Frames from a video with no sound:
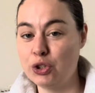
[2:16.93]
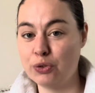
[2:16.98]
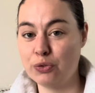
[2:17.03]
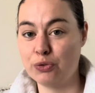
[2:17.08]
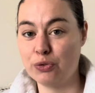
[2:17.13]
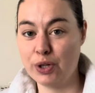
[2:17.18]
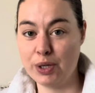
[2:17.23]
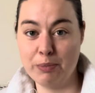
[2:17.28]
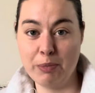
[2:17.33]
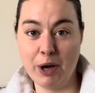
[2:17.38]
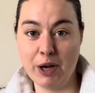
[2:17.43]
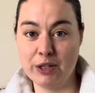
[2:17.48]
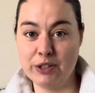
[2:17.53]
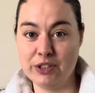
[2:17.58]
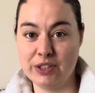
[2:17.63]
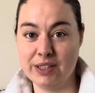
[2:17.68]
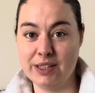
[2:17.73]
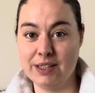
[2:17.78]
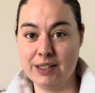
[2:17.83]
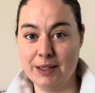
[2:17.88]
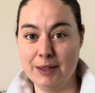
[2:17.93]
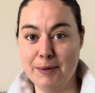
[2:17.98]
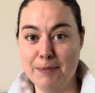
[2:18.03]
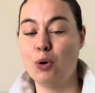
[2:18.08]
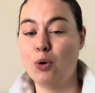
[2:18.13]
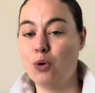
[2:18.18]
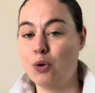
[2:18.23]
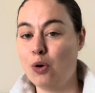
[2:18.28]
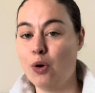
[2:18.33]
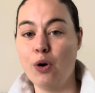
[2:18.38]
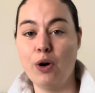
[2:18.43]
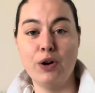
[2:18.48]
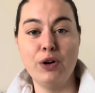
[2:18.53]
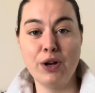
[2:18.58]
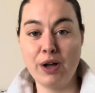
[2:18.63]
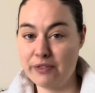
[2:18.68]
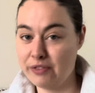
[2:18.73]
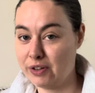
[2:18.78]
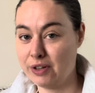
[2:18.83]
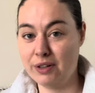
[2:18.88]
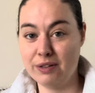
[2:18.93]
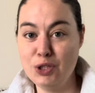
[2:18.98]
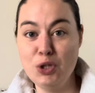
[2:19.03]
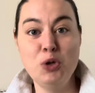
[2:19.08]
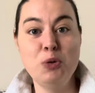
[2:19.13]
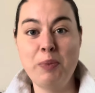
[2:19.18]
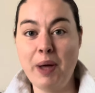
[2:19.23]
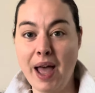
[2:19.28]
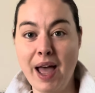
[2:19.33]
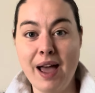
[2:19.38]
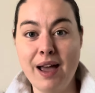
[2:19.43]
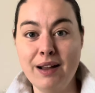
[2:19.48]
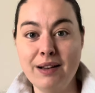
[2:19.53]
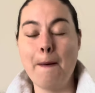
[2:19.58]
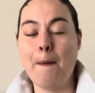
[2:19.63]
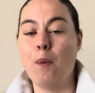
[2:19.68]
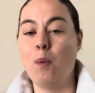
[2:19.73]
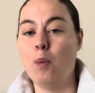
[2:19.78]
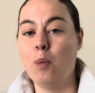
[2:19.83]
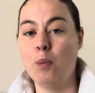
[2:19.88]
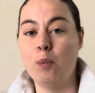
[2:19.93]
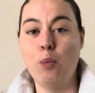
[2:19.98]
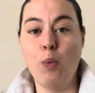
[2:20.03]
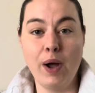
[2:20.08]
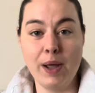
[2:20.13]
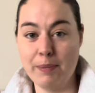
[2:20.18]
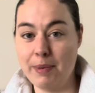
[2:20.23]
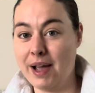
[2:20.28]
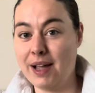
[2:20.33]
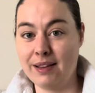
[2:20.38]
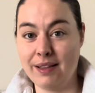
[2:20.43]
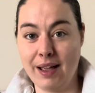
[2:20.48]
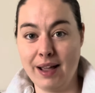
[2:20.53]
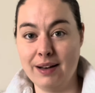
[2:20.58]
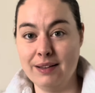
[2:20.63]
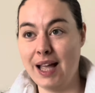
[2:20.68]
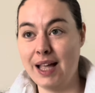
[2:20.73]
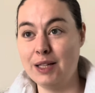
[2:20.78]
have repurchased them or got another new pair way back then.